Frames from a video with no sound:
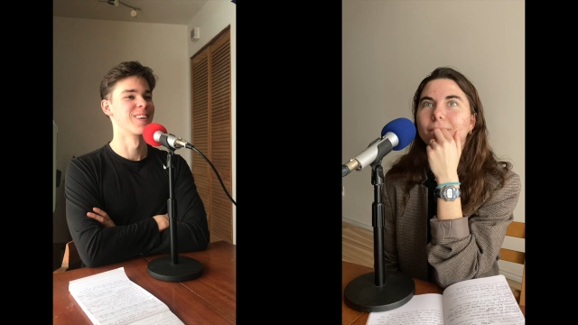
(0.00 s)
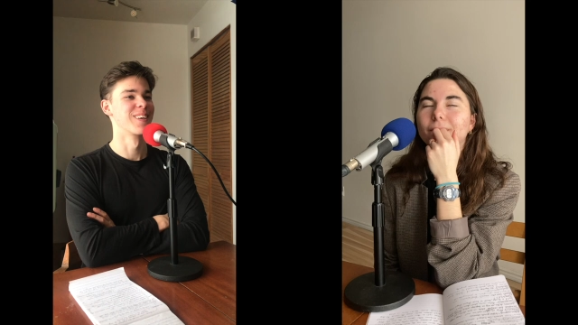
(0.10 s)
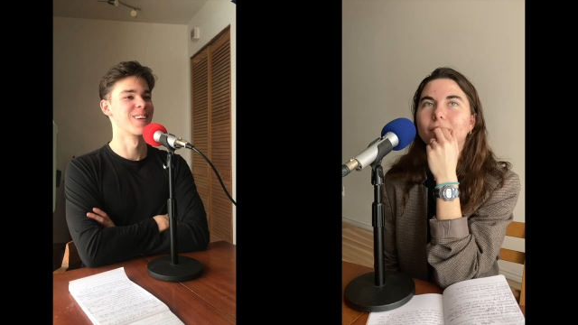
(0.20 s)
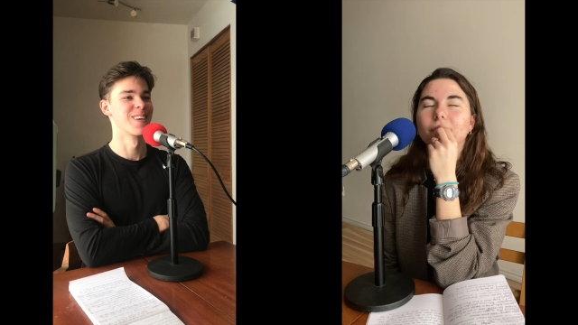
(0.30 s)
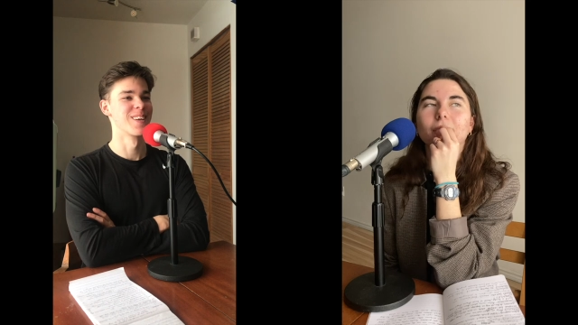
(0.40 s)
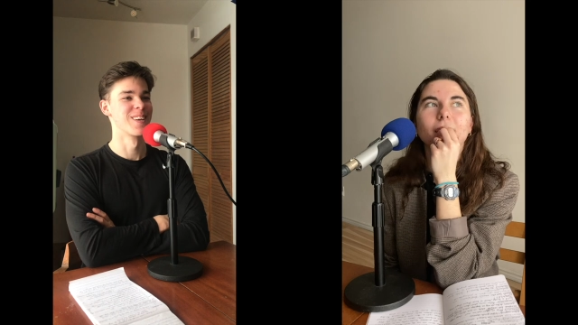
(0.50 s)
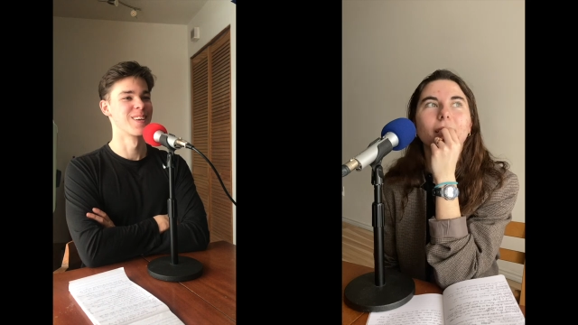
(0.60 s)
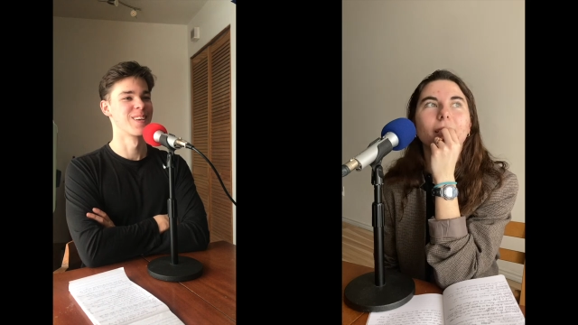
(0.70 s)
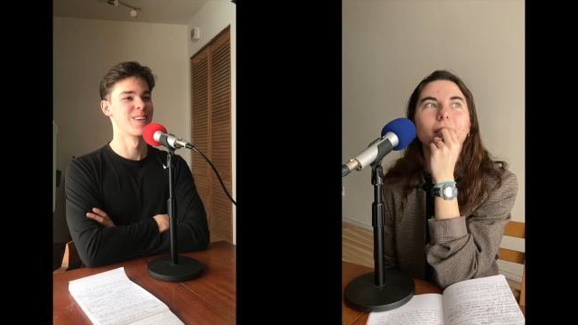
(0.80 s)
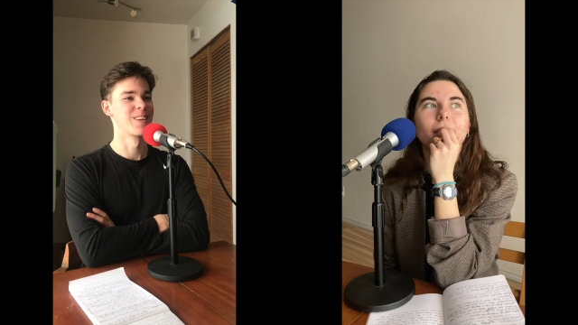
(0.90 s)

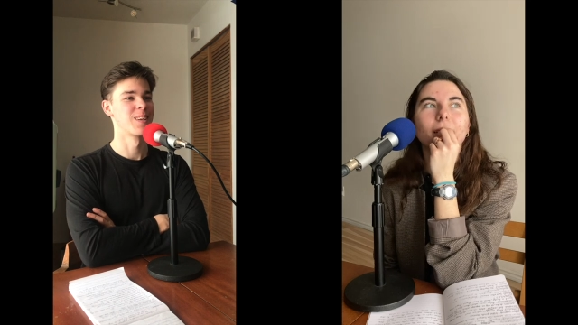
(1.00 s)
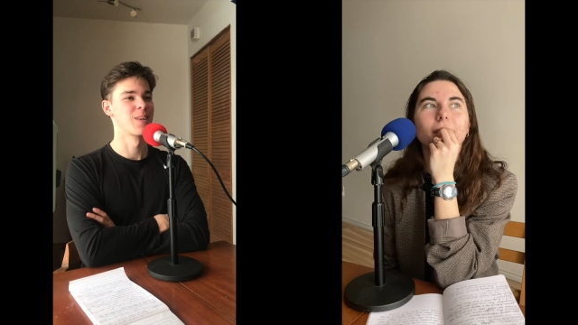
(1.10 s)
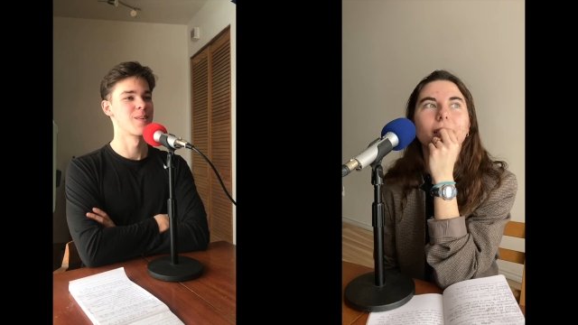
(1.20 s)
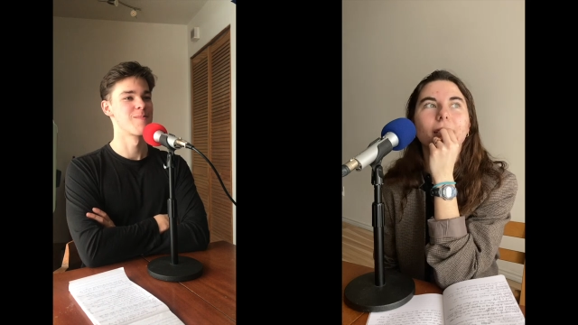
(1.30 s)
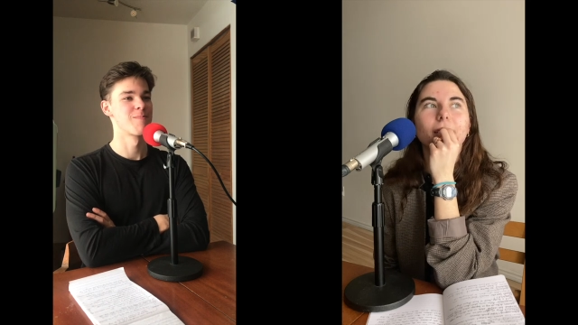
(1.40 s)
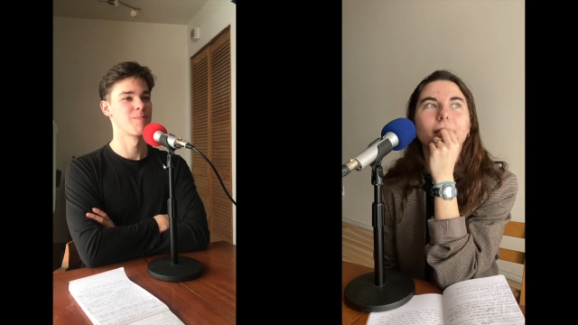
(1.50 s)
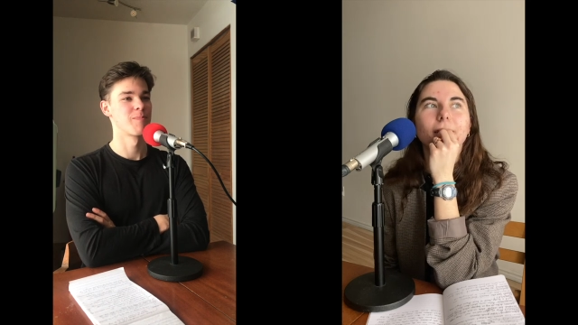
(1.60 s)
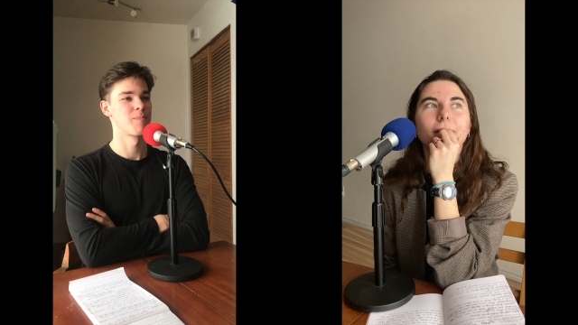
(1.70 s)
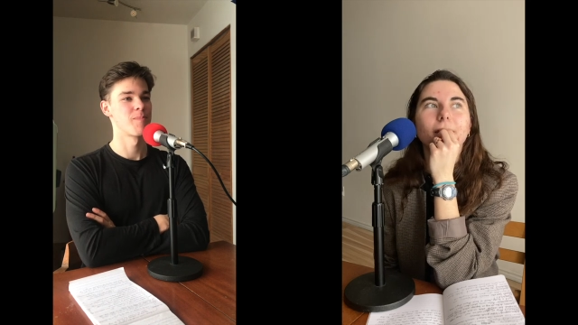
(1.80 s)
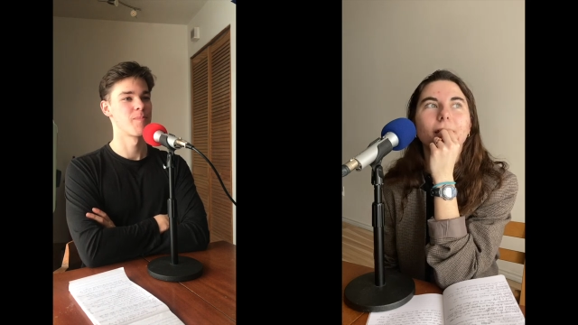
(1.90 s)

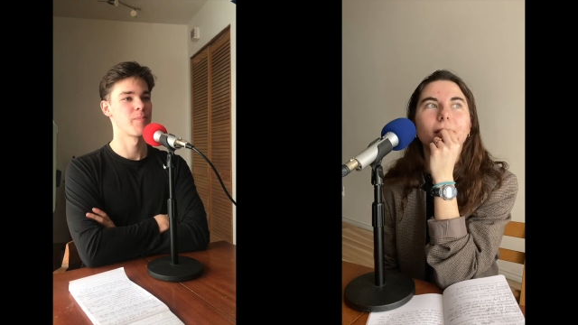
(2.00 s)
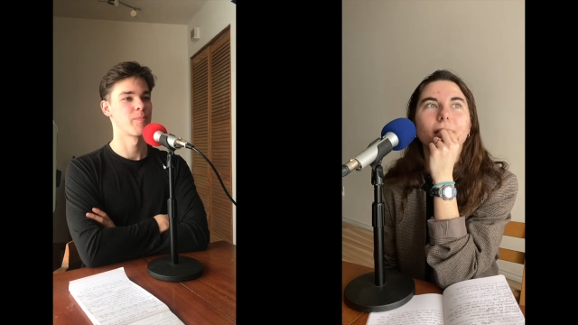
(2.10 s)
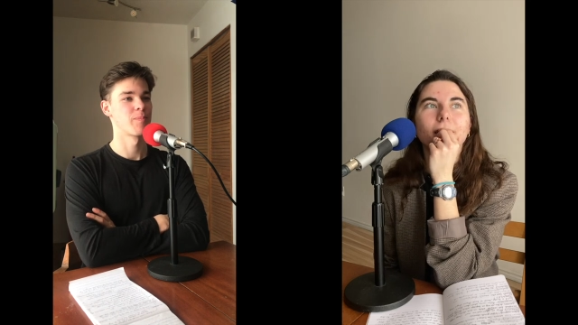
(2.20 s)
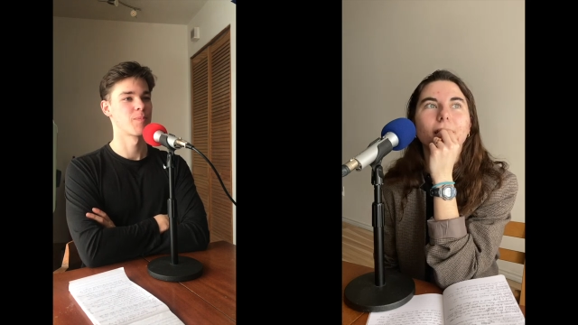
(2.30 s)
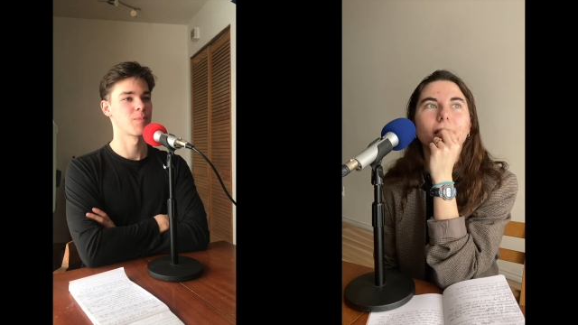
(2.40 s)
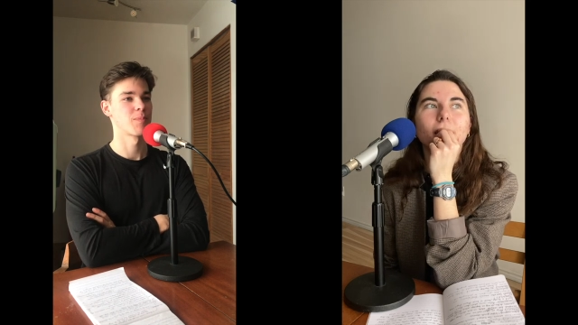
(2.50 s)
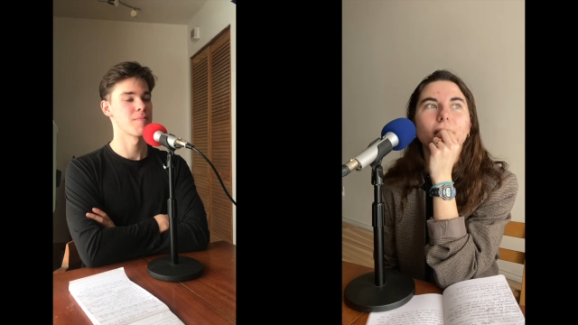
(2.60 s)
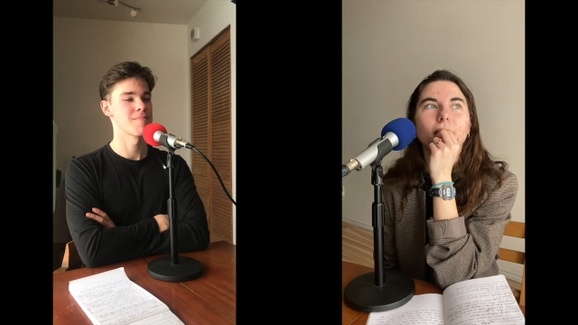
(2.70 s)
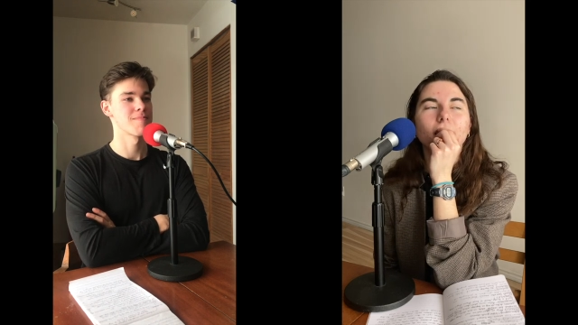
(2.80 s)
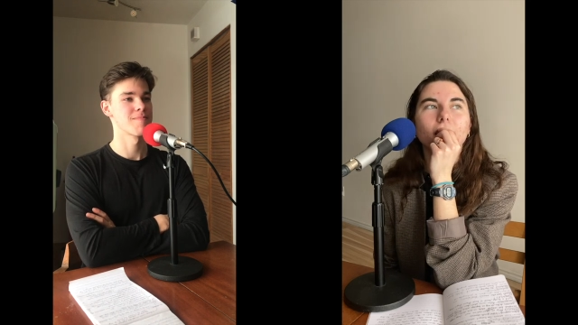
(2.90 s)

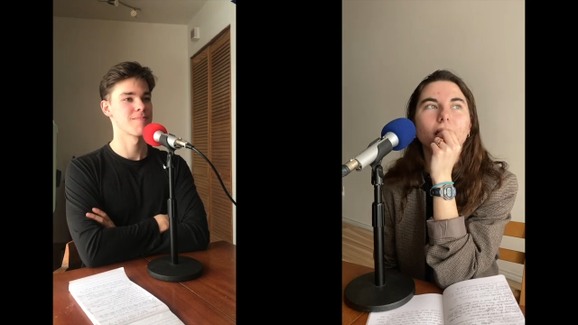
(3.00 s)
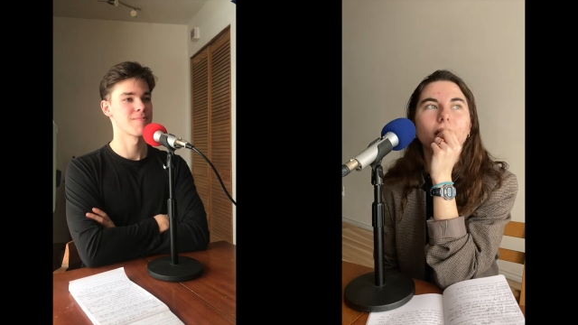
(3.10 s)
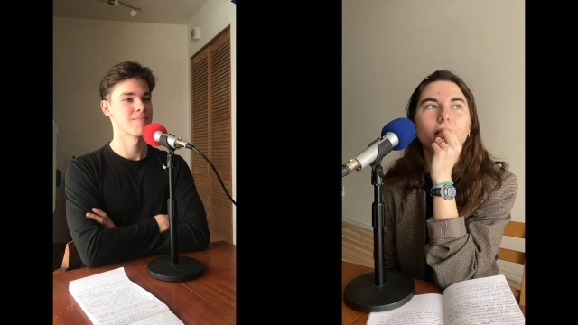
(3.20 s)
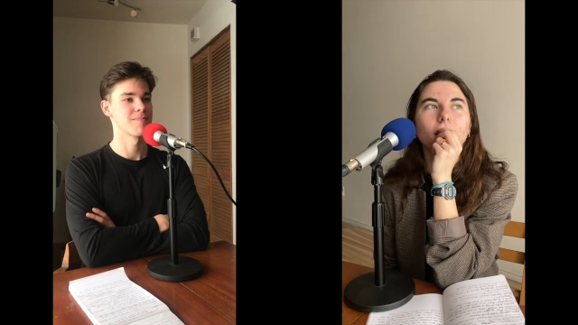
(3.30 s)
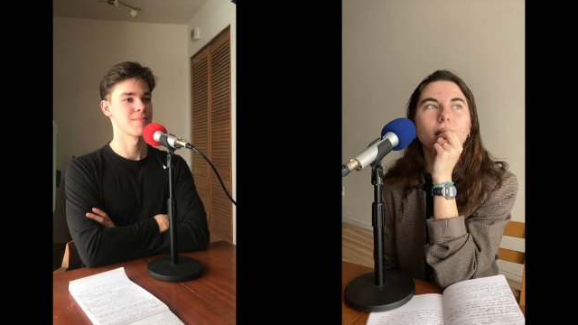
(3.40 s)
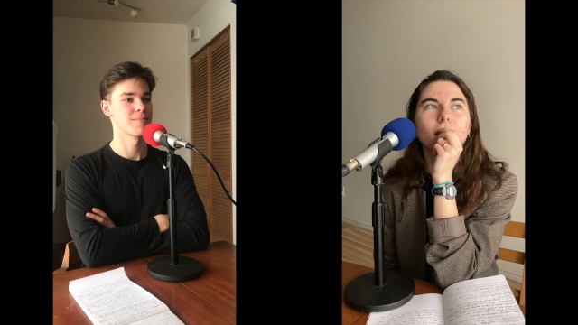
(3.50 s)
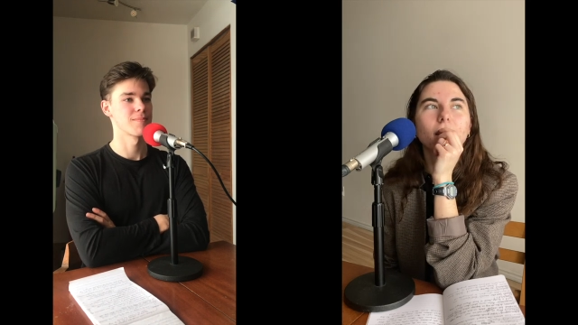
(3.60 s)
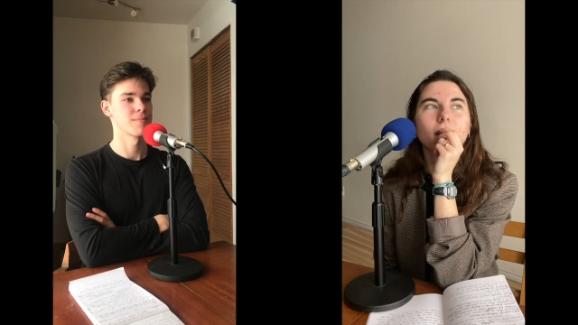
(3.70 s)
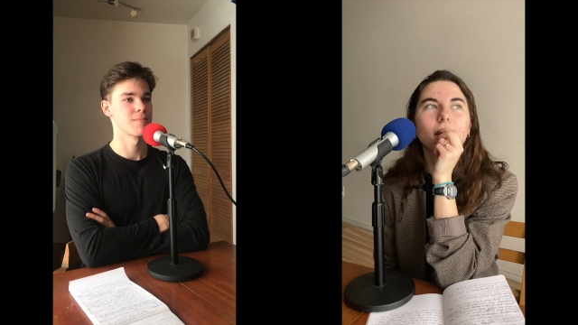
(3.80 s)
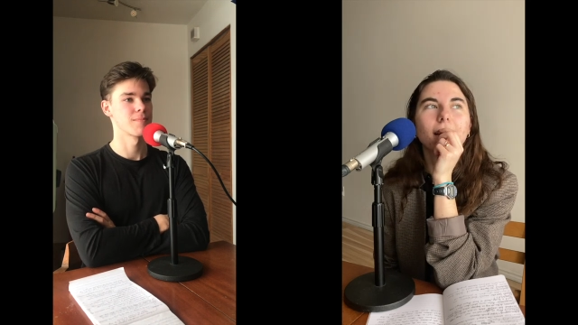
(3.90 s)
(silence)